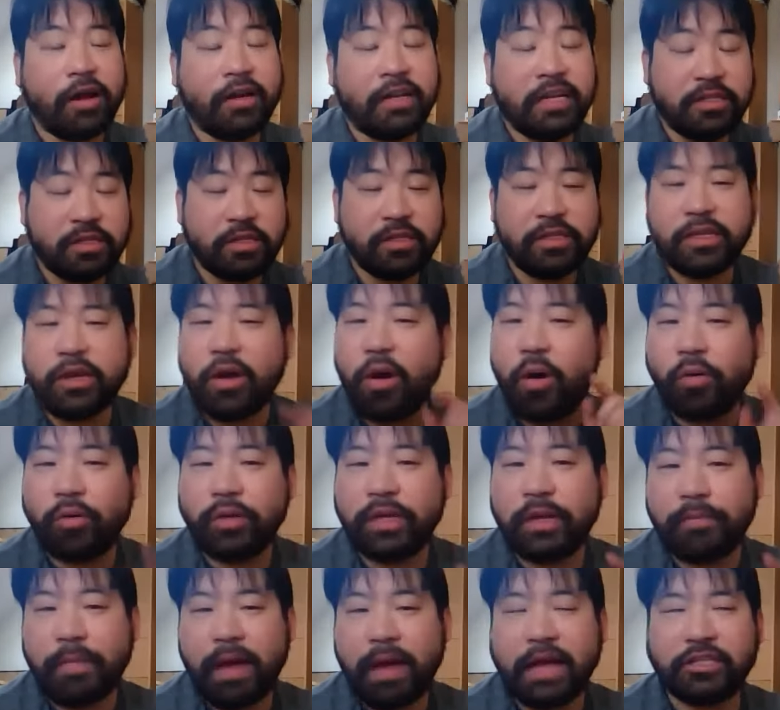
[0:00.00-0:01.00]
This is the
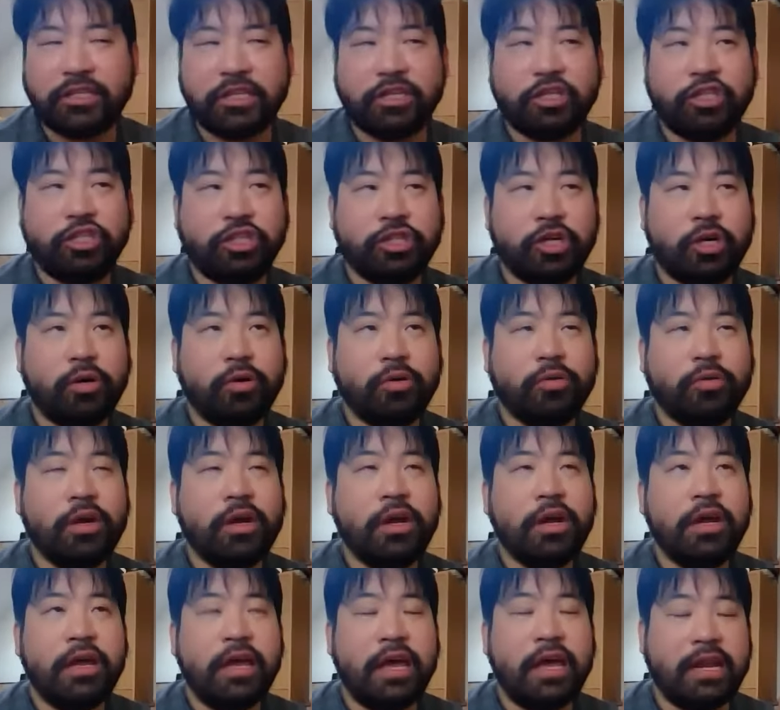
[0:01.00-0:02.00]
only match they showed
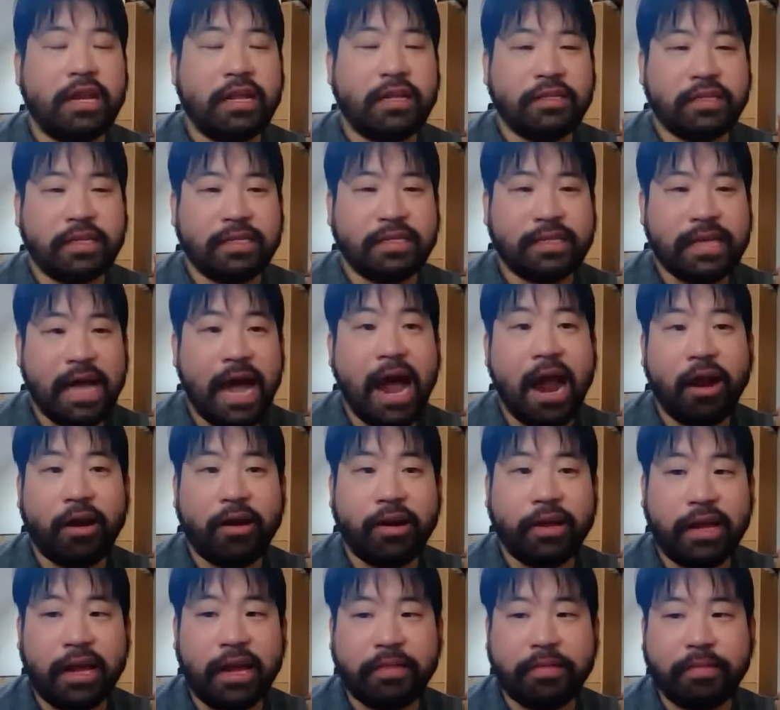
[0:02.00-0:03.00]
in its
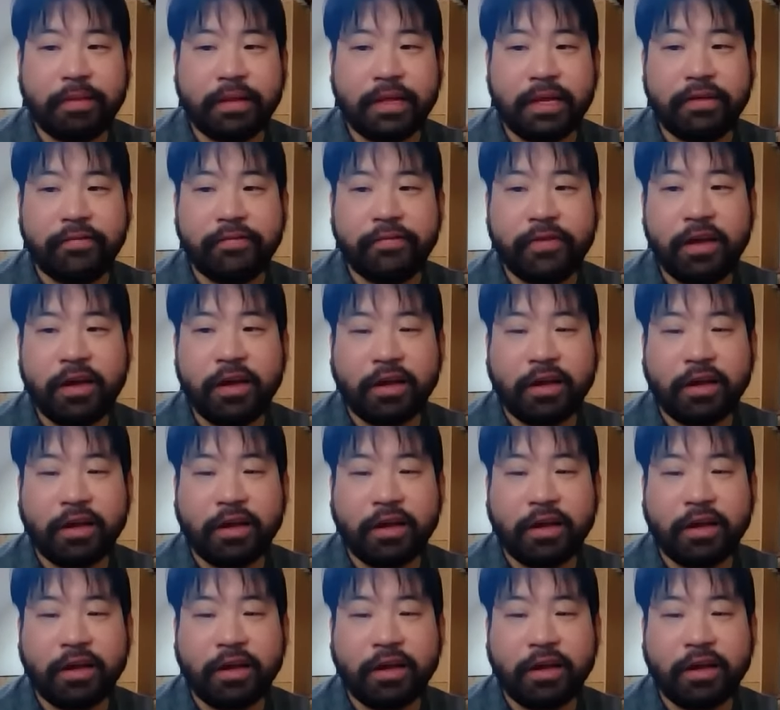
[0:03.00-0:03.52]
entirety, I believe,